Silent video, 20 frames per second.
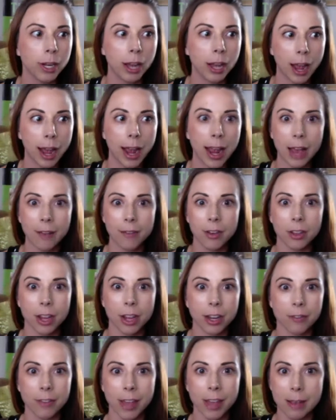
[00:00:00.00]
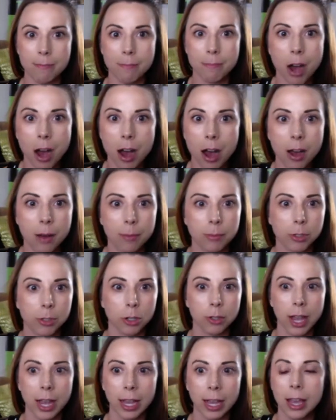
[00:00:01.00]
have a lot of like moms or
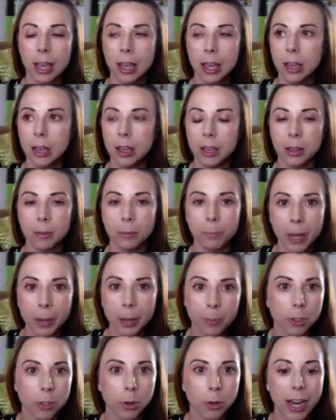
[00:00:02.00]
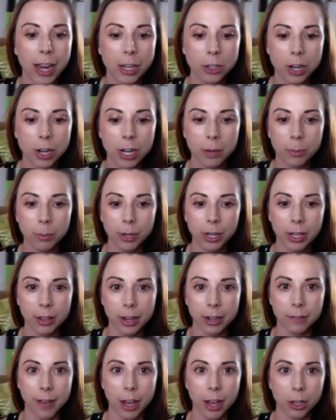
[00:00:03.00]
like people. So I try to bring a lot
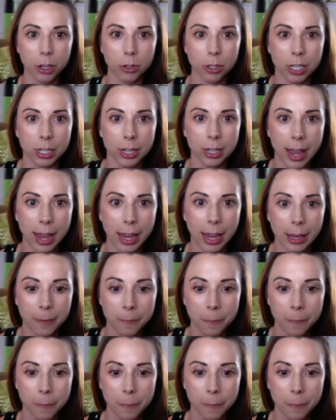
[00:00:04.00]
of value to like,